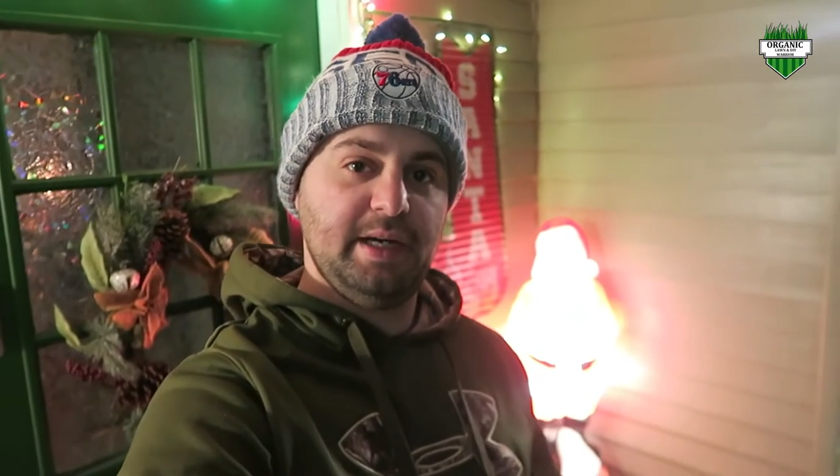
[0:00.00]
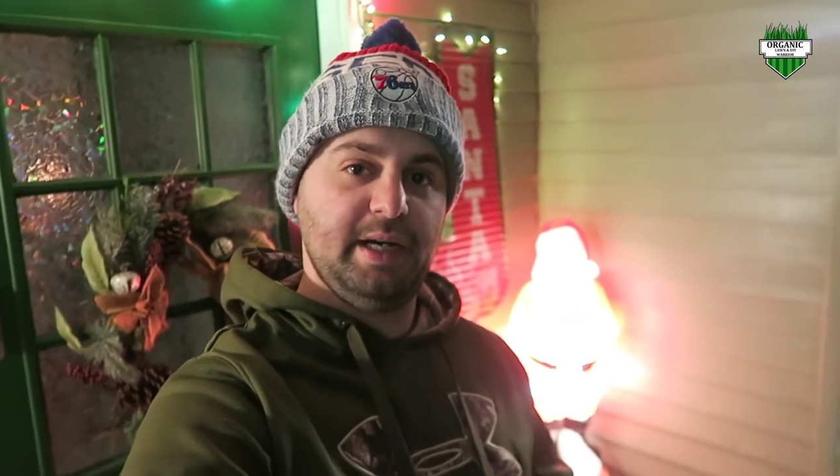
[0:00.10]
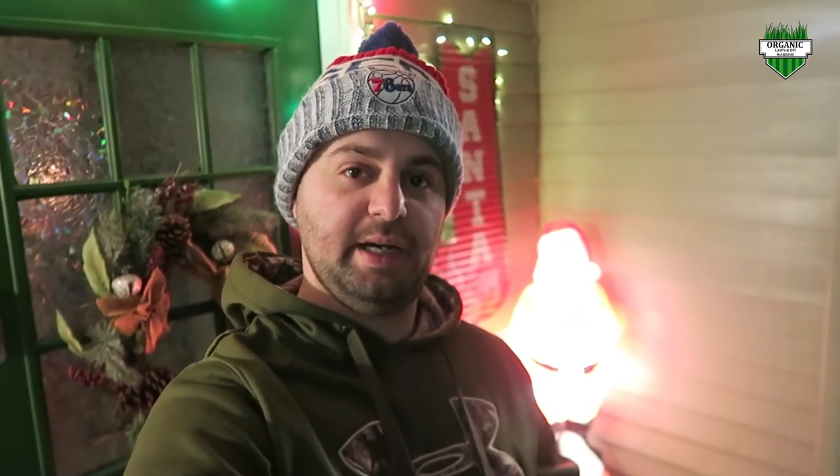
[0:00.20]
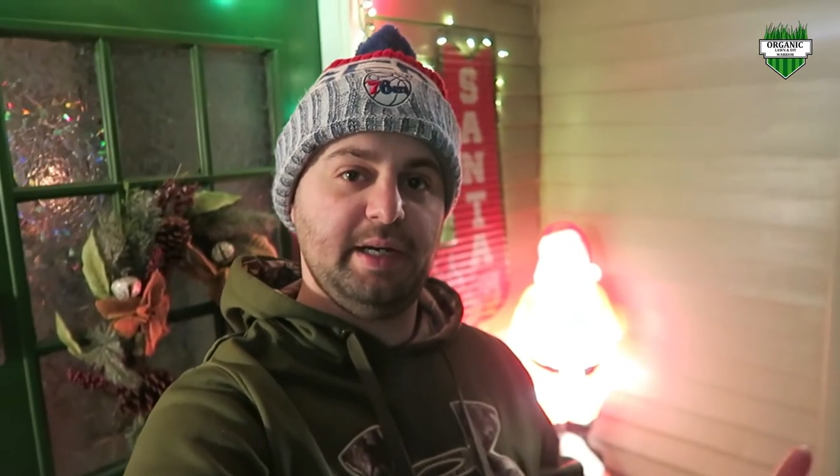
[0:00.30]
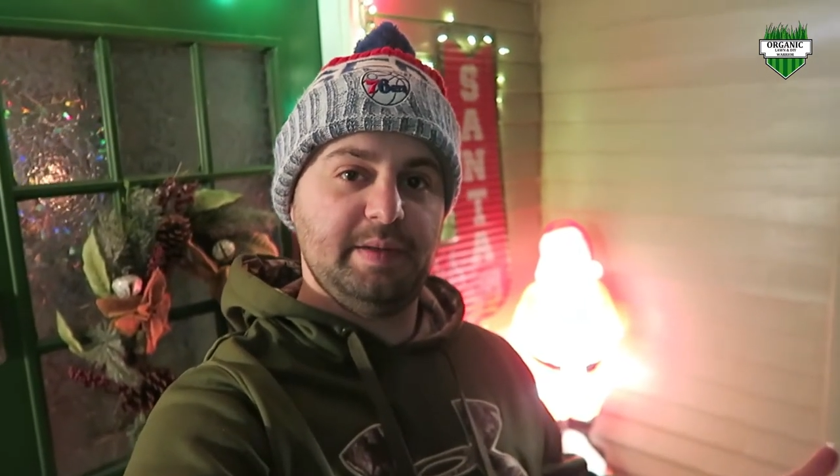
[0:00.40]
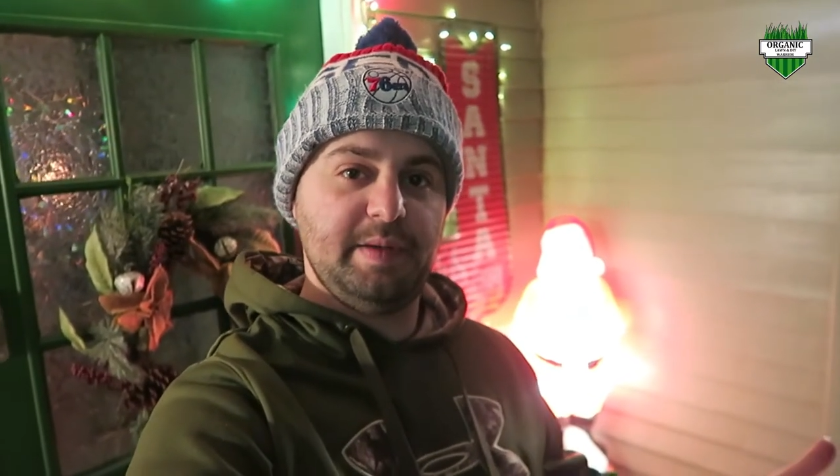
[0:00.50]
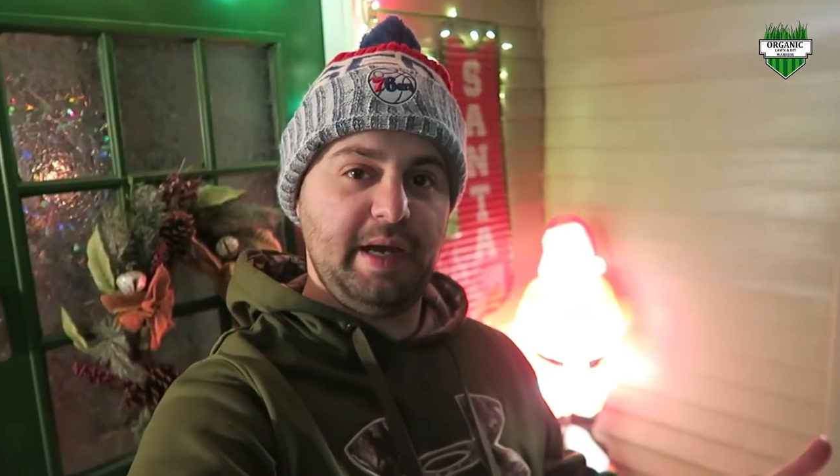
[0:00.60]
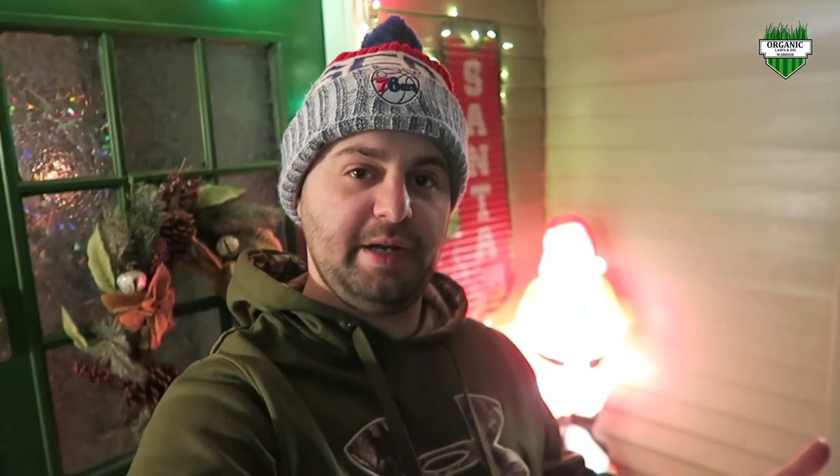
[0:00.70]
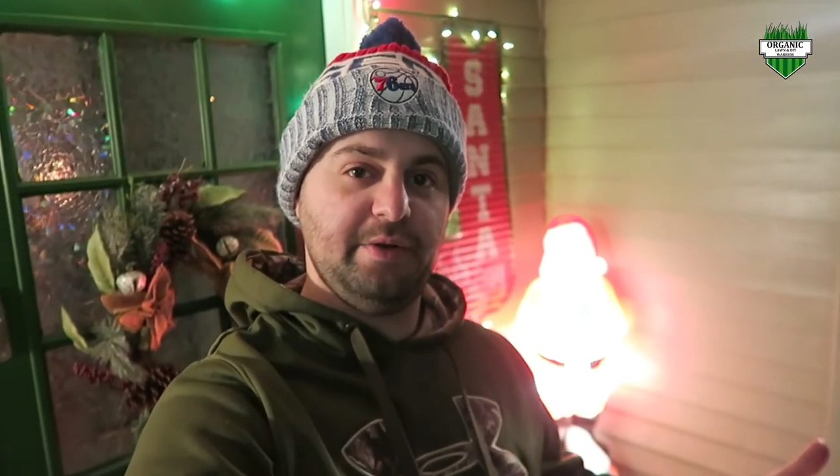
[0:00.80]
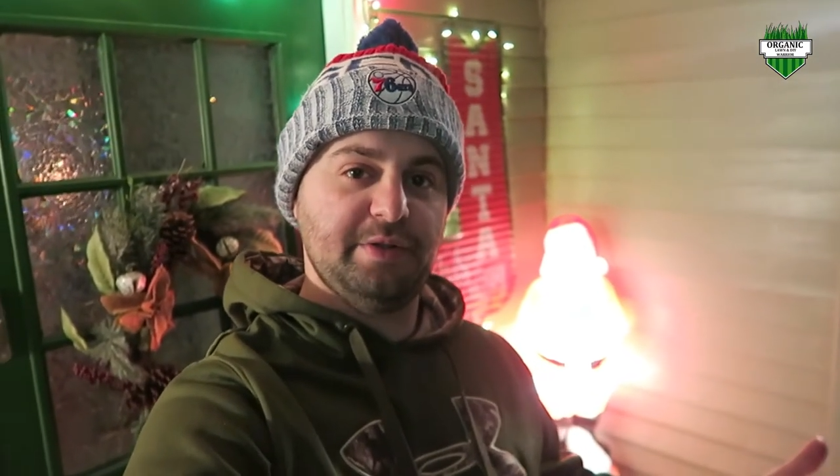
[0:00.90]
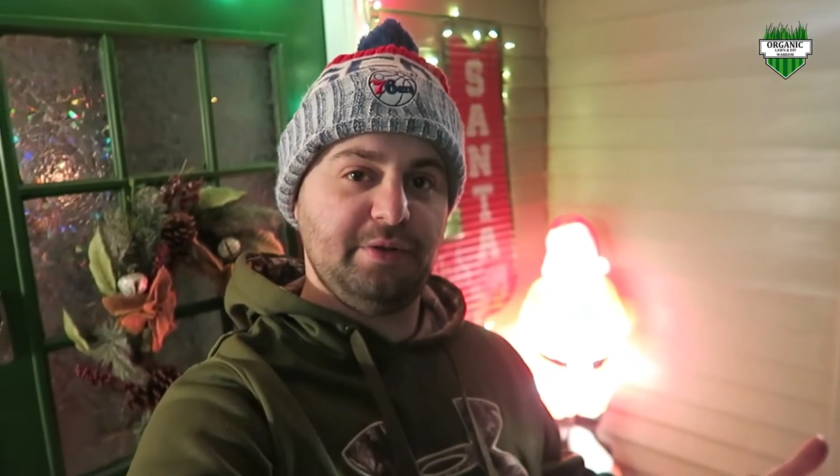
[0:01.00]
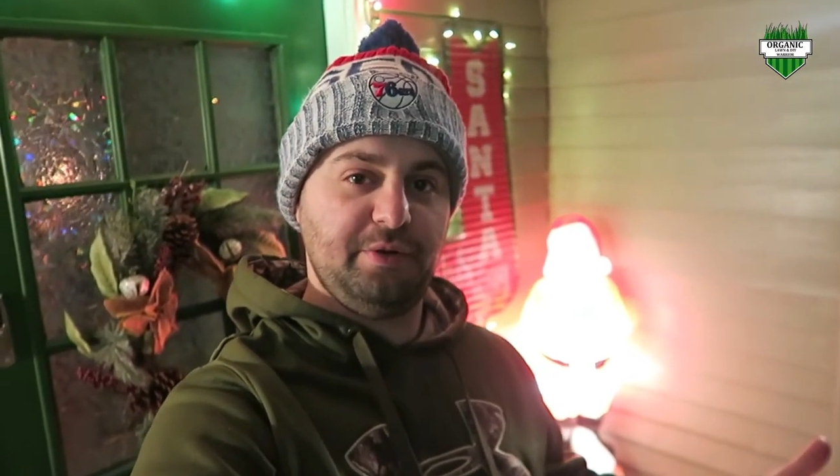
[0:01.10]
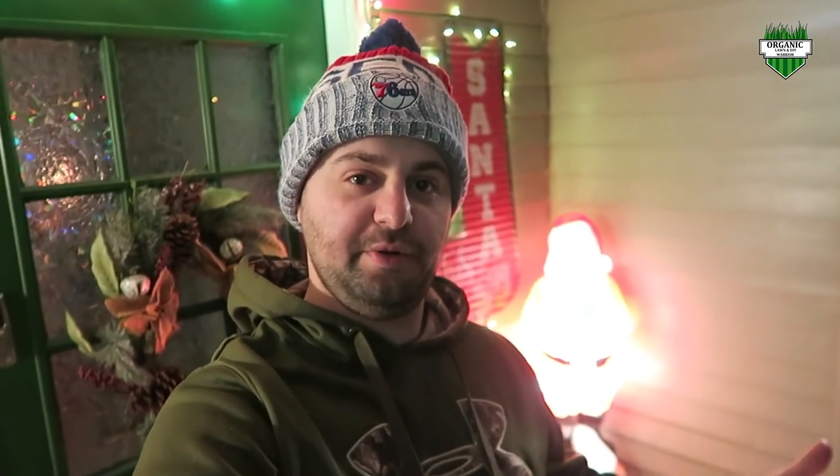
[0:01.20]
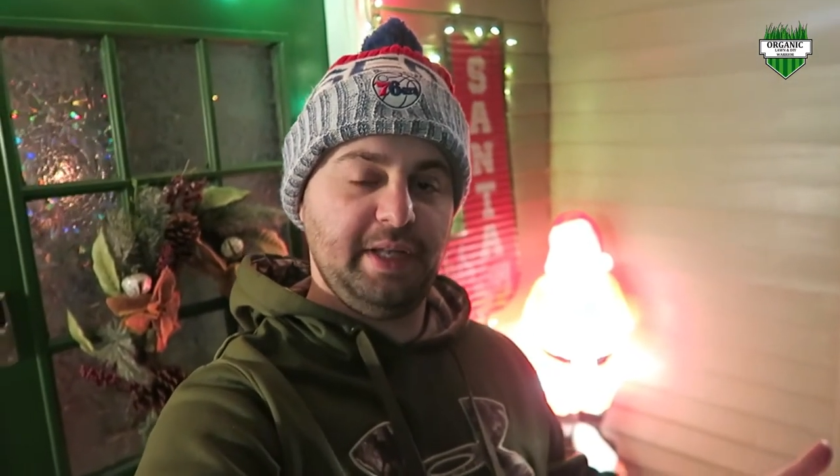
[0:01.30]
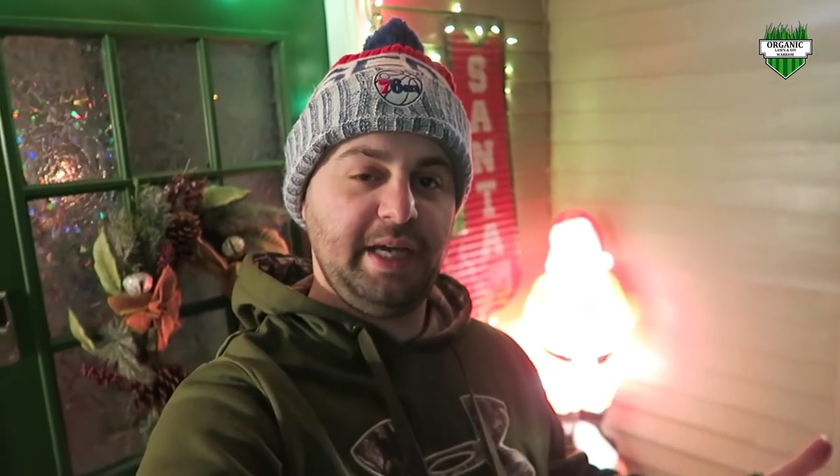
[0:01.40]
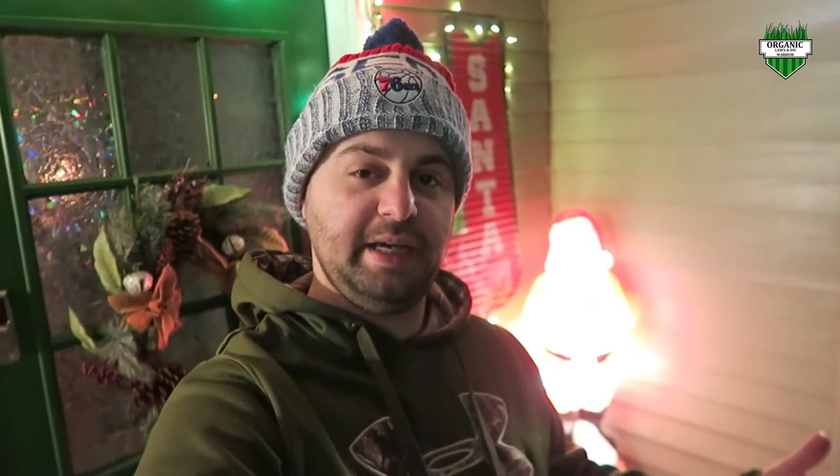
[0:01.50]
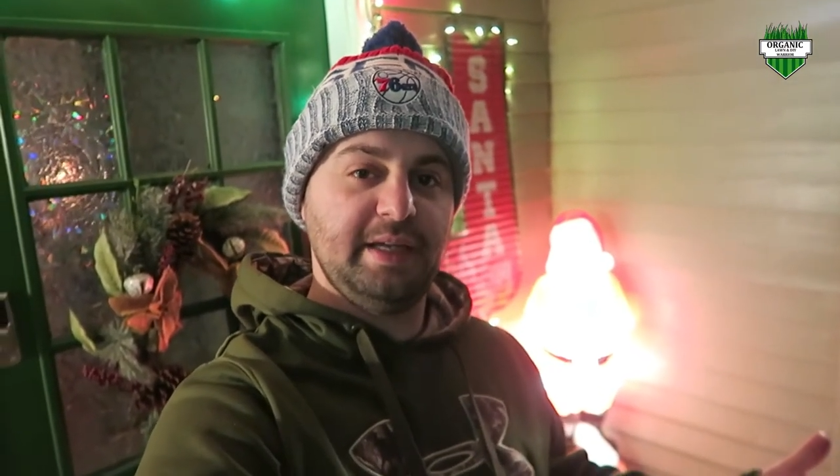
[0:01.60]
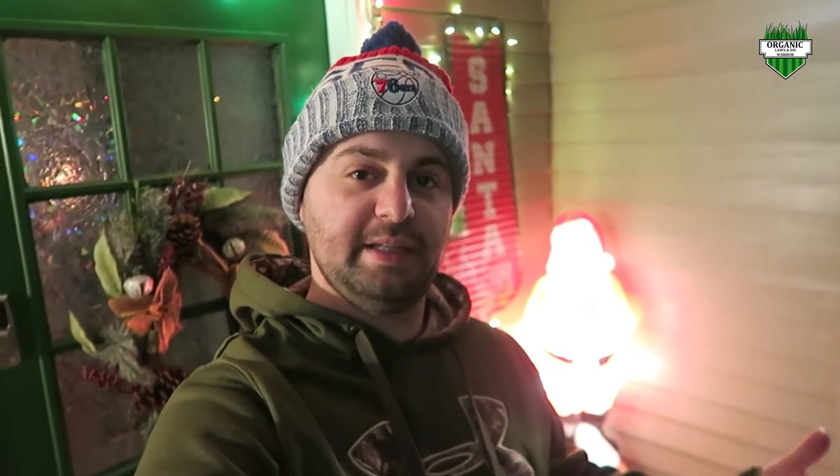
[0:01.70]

I know it's a little late